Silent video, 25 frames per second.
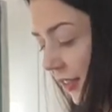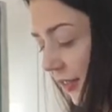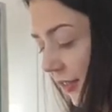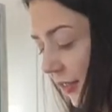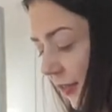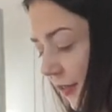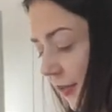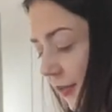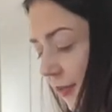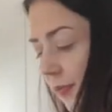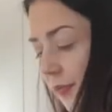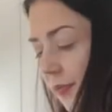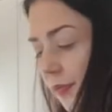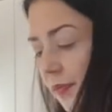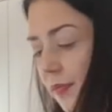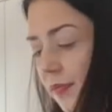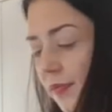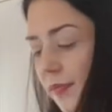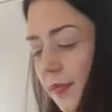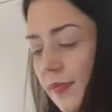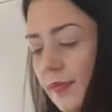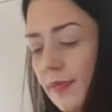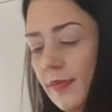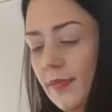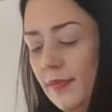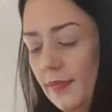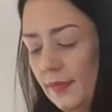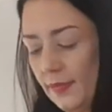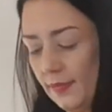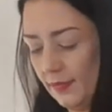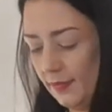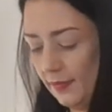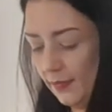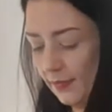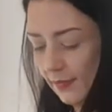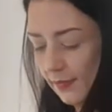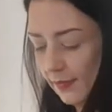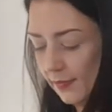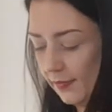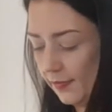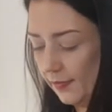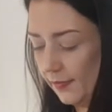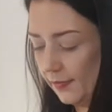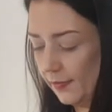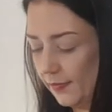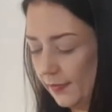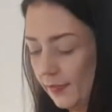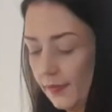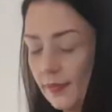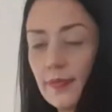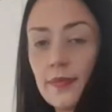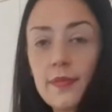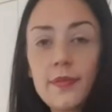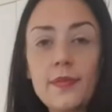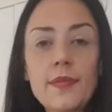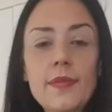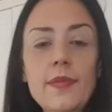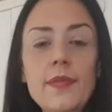(silence)